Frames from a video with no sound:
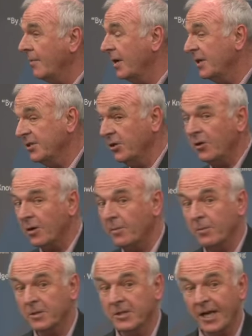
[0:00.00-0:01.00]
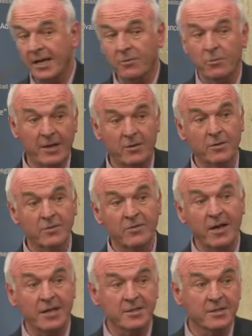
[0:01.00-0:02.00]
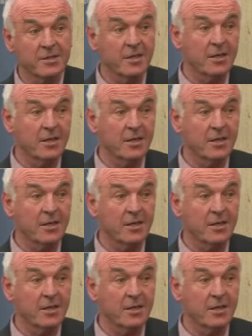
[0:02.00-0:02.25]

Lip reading: It's Europe, which had record floods